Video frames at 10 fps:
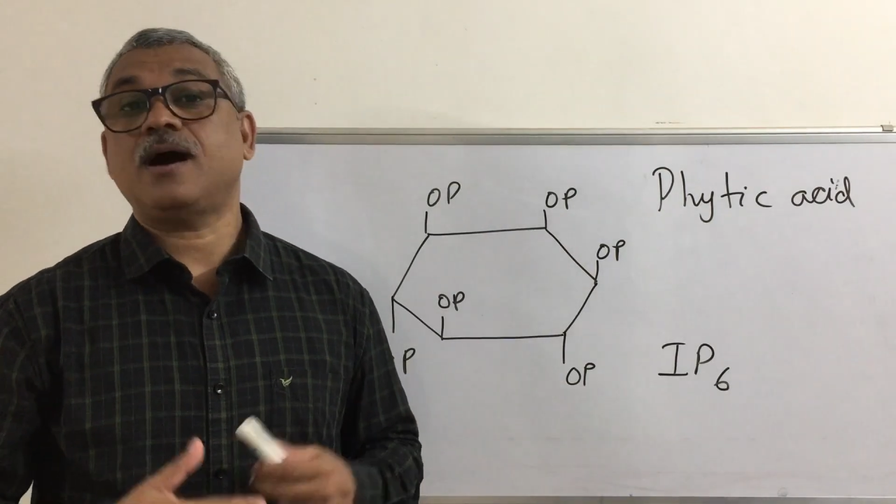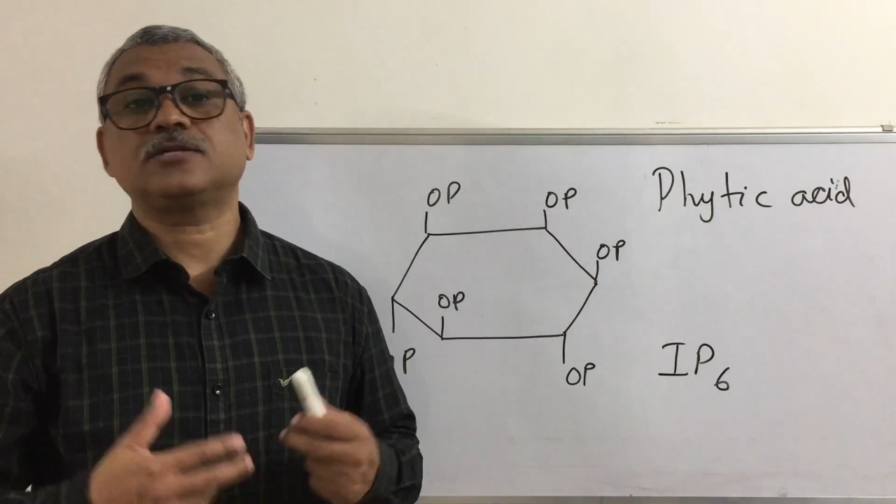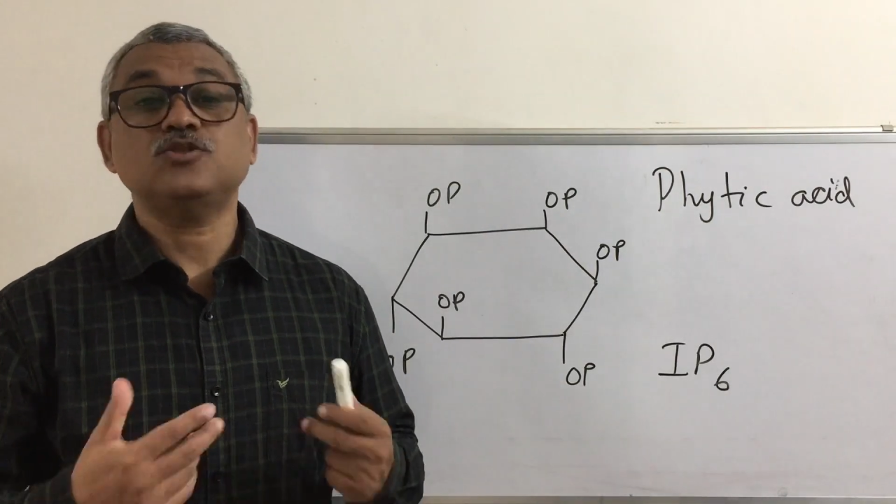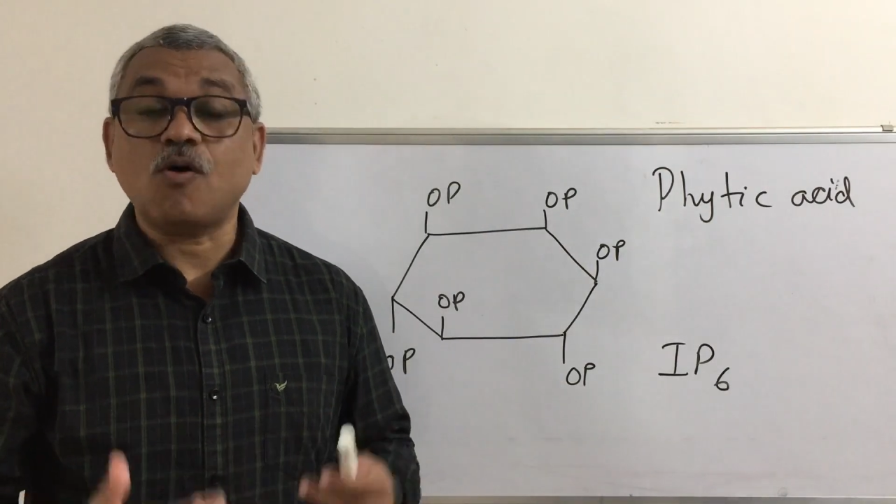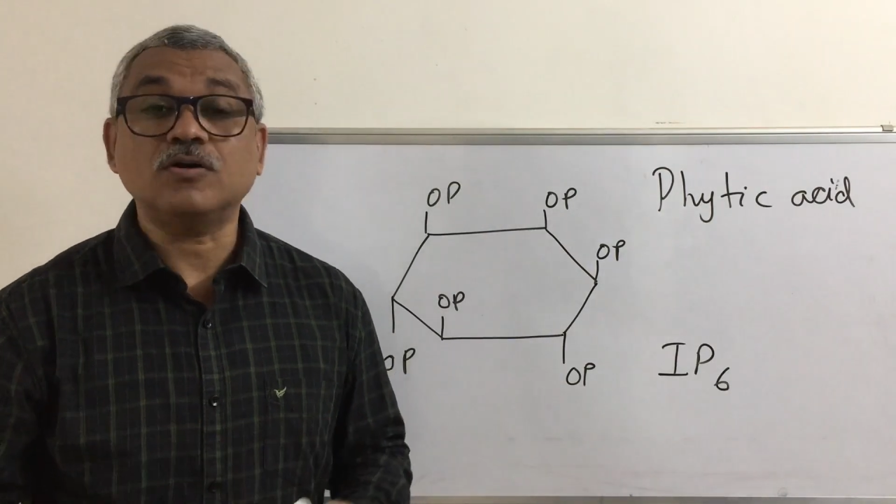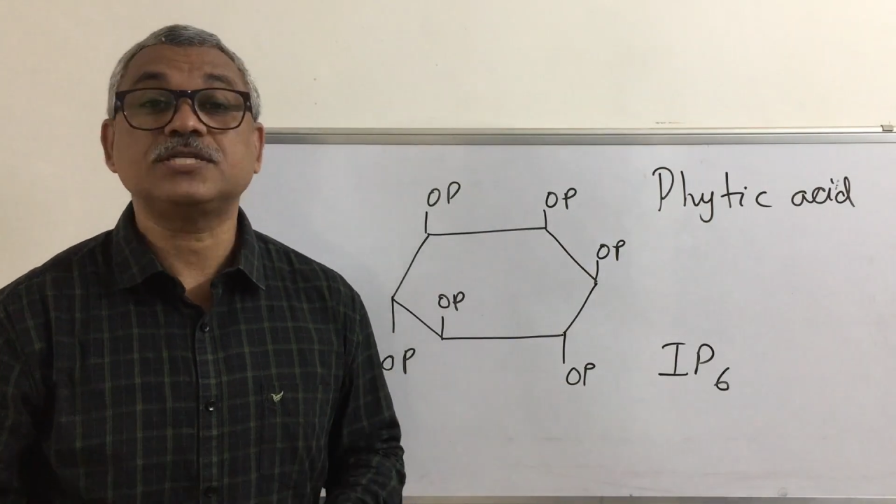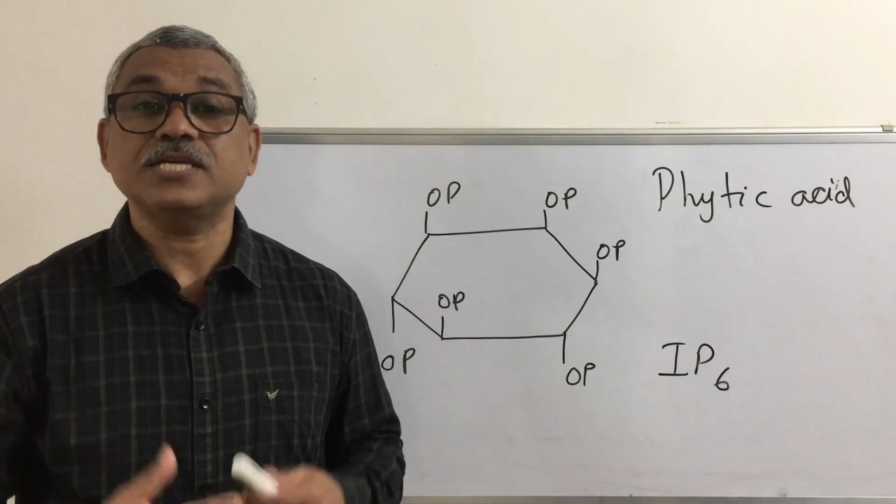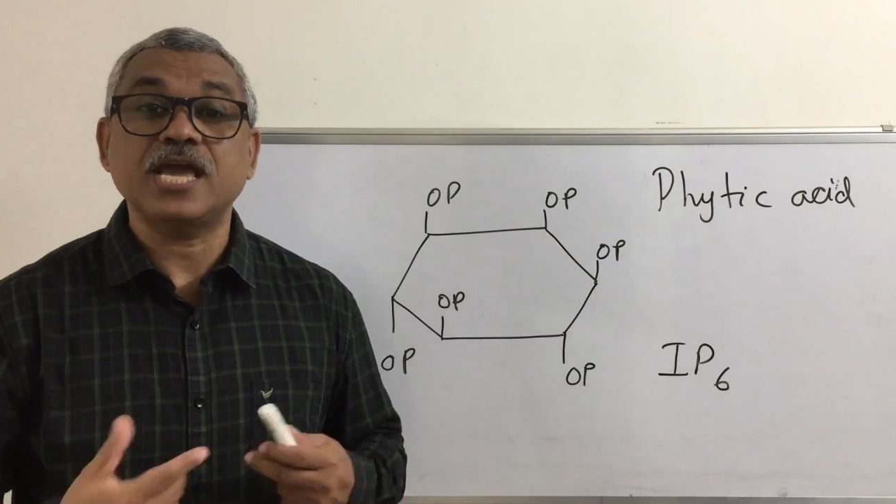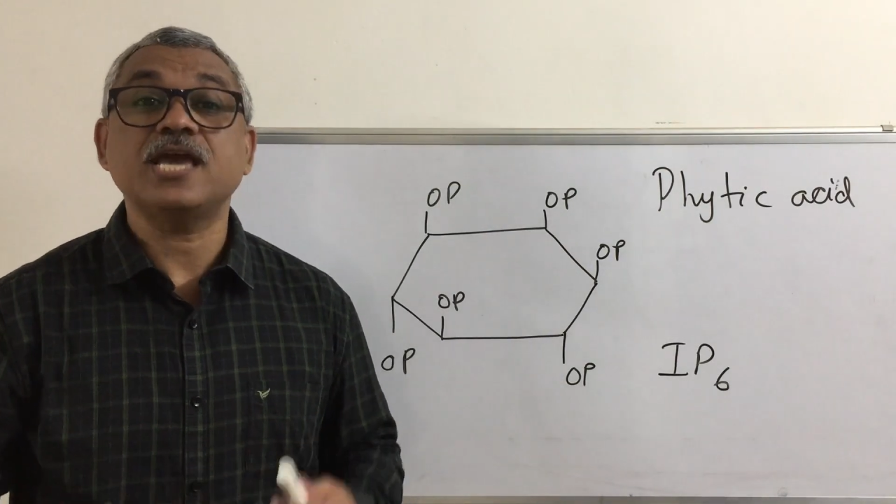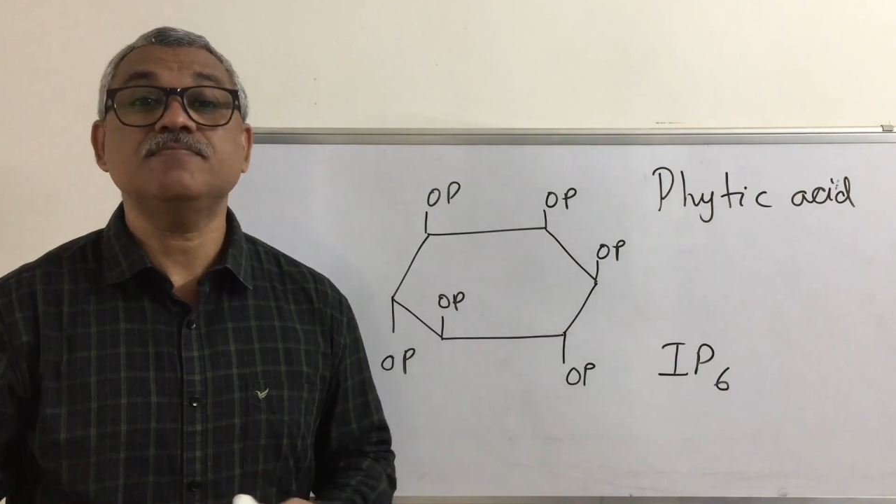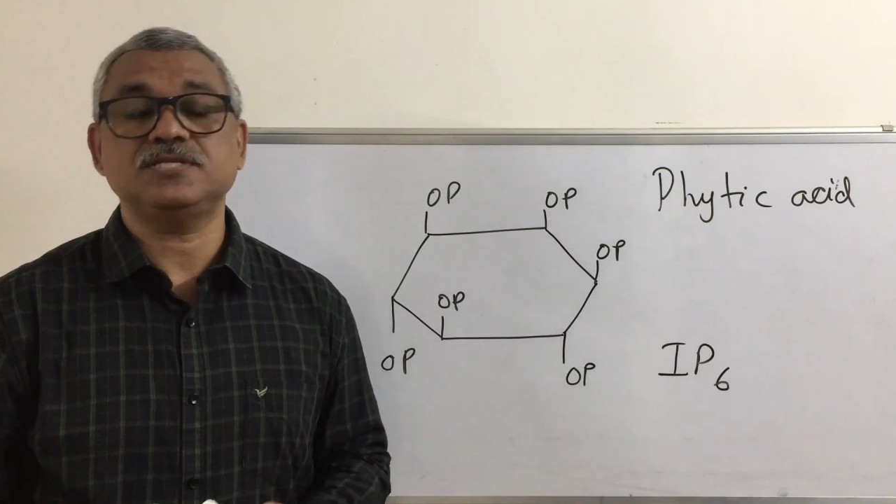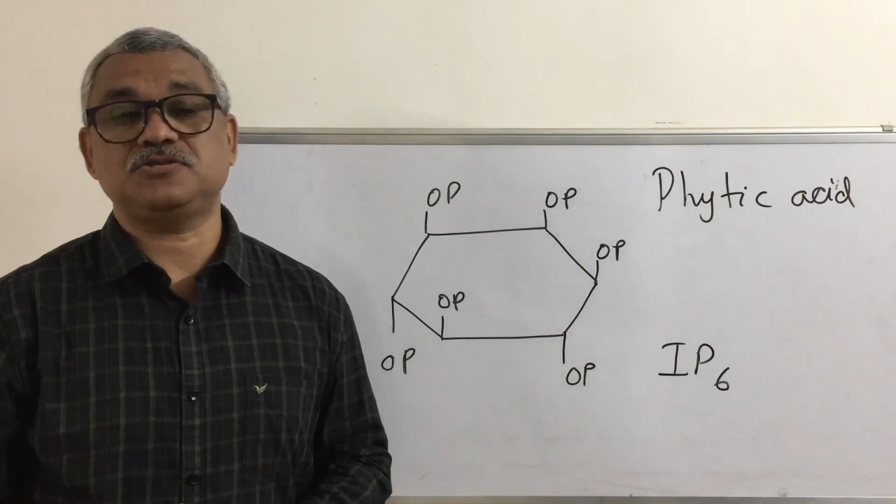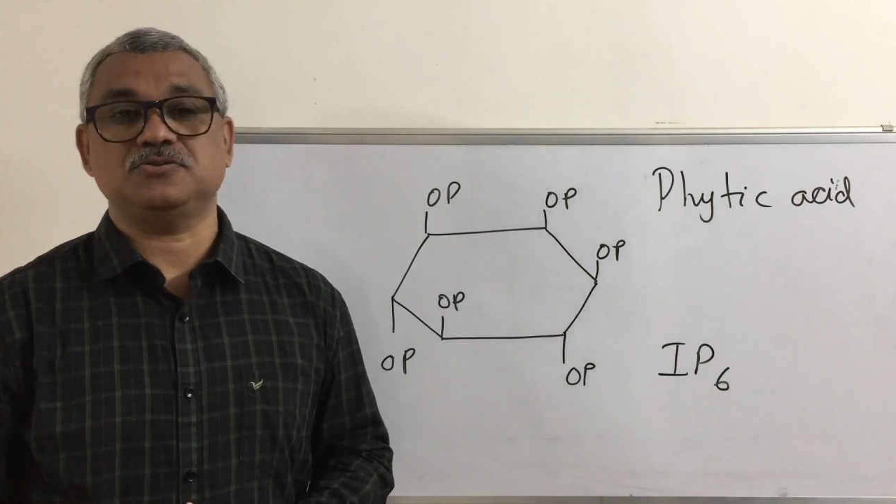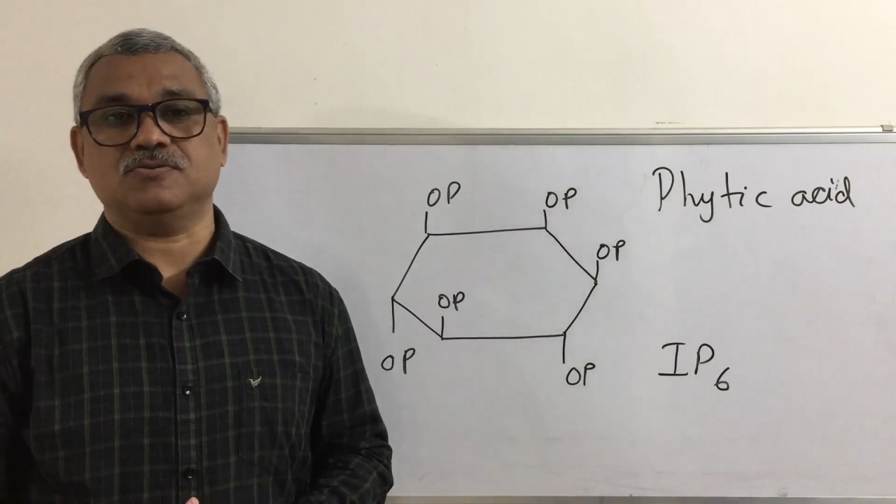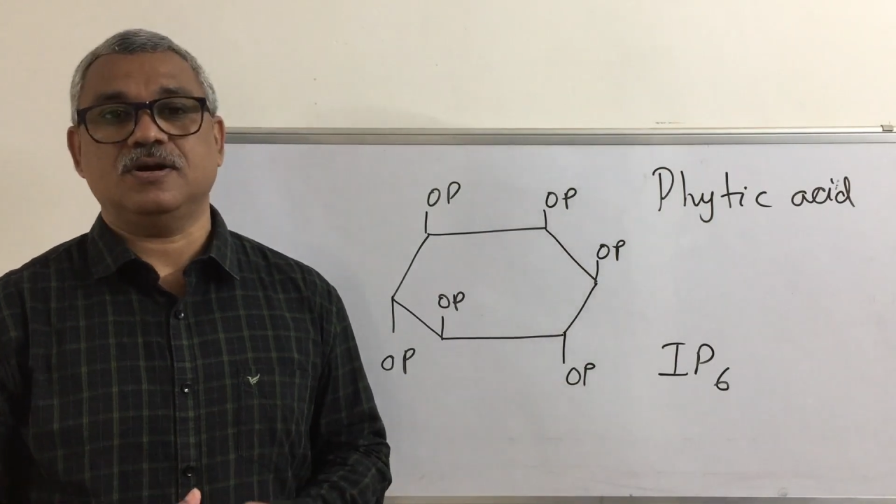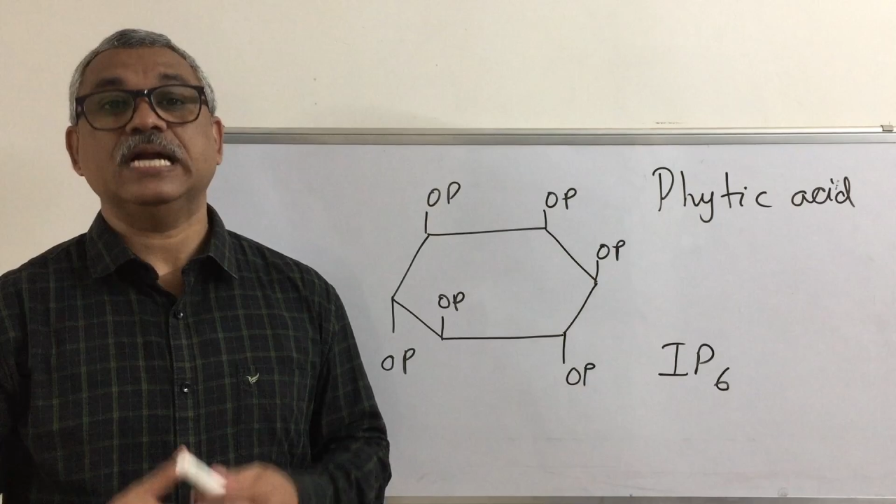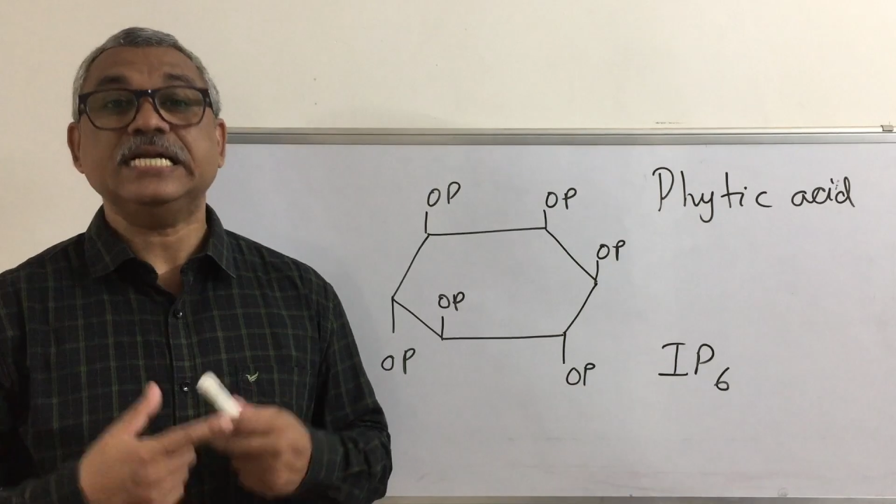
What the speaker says: are not able to